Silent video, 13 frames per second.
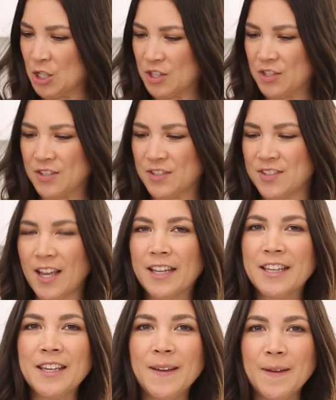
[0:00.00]
just a
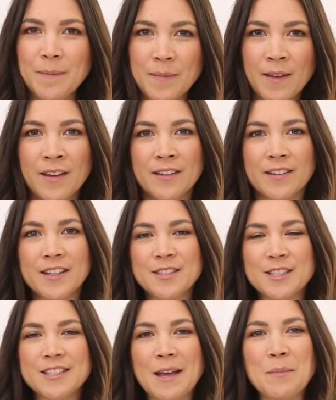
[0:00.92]
secchi.
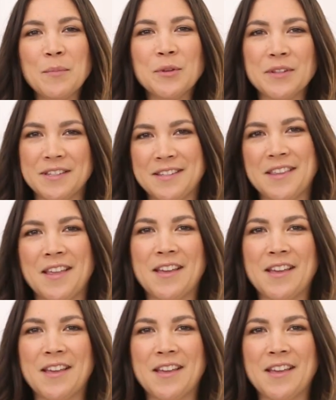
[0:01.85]
Let's assemble these